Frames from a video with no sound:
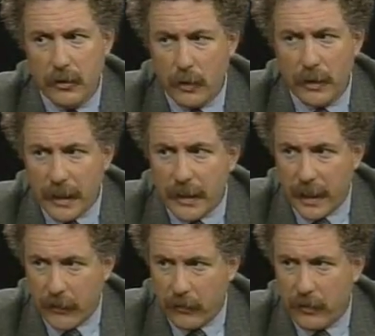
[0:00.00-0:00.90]
to the
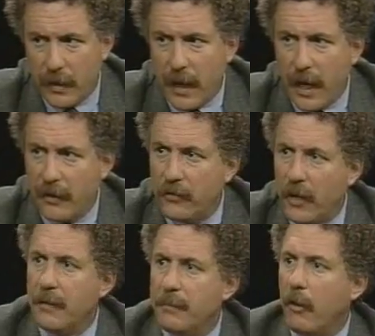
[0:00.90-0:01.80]
litigants at a
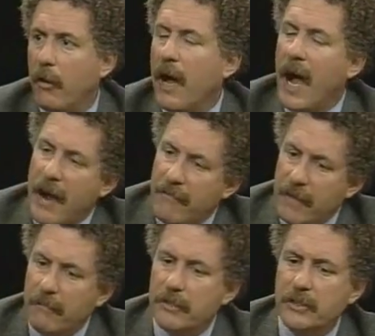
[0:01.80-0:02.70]
sidebar. I've
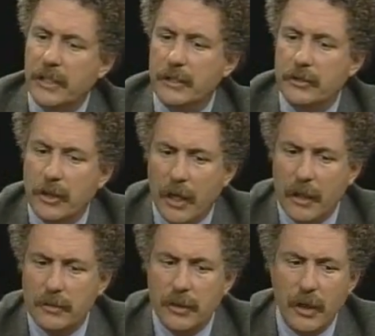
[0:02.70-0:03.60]
never seen a
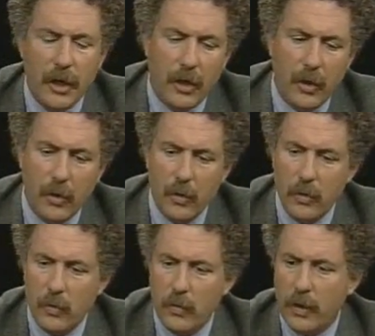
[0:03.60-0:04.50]
judge
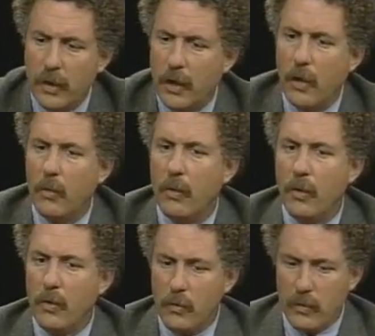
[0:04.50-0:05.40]
who, you know,
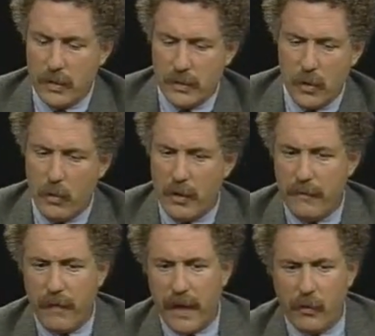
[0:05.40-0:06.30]
who would
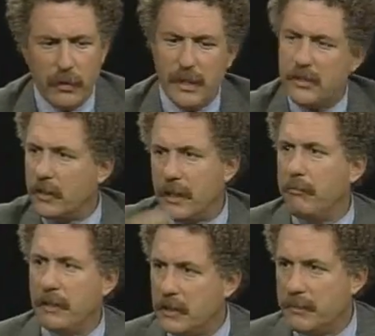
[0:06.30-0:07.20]
invite all these
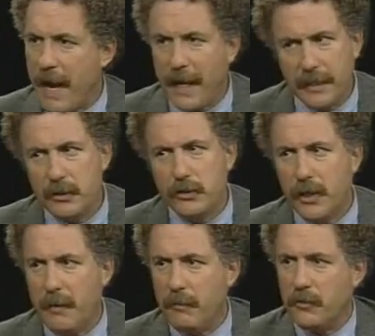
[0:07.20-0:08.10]
celebrities back into
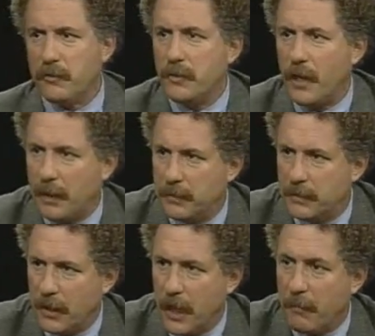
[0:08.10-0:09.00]
chambers from time to
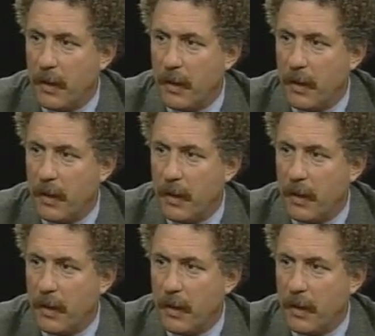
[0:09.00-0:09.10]
time.